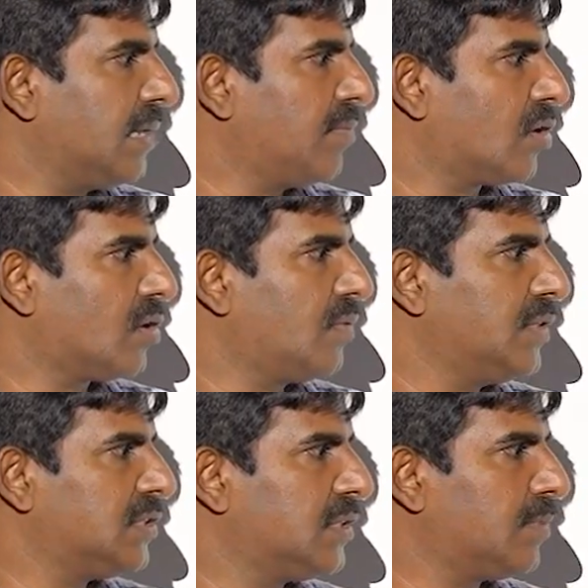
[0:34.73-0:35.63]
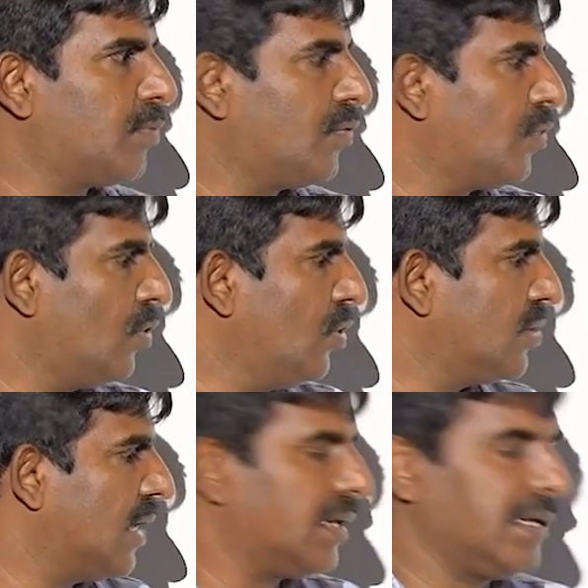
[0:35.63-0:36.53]
Markovich portfolio
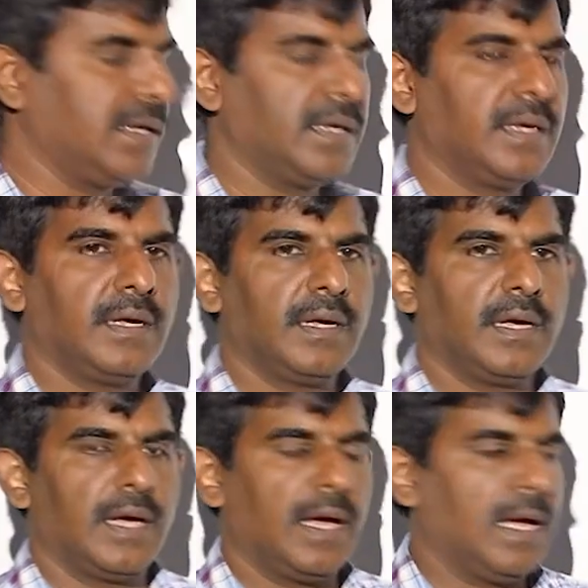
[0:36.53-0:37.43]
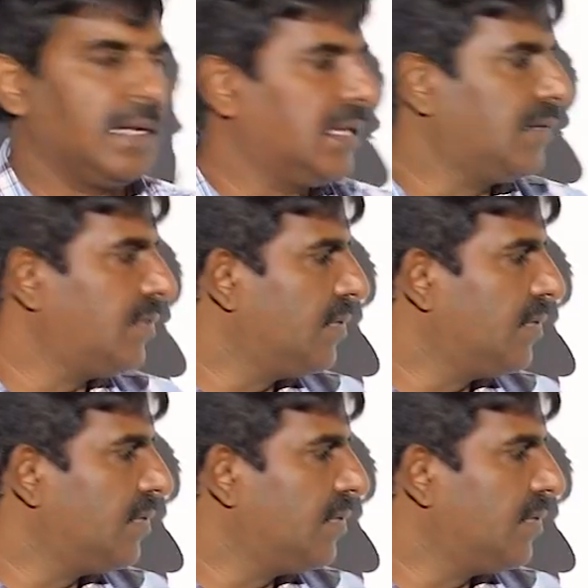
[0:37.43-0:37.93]
theory. And then we